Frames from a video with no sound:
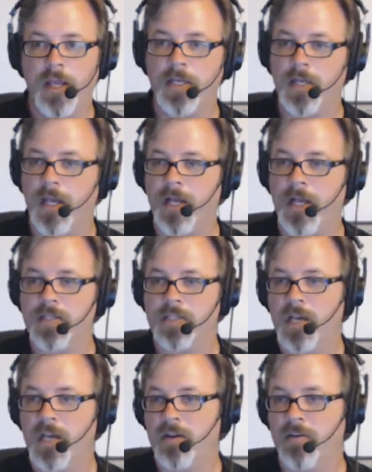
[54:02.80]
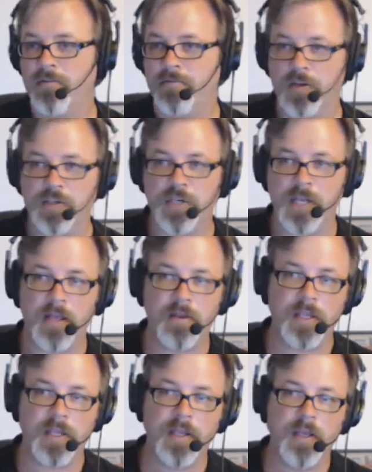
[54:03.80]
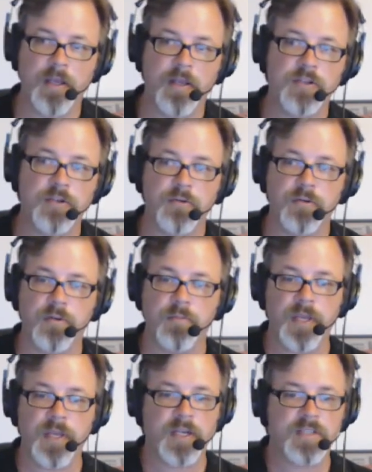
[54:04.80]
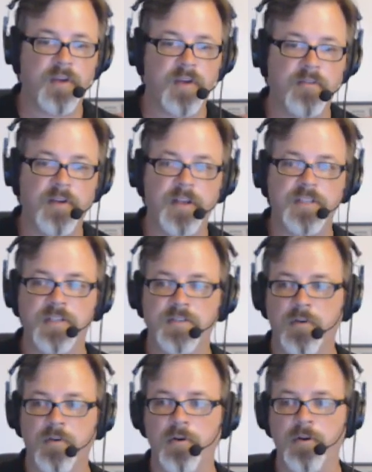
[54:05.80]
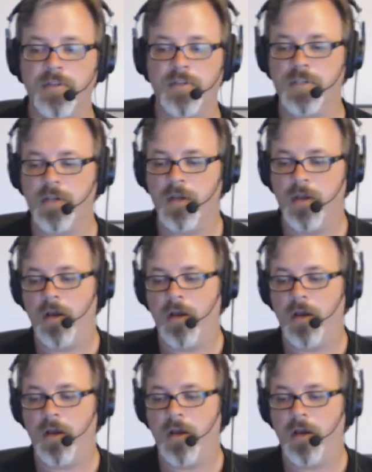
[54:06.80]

and it adds a ton of functionality to the PX5S as far as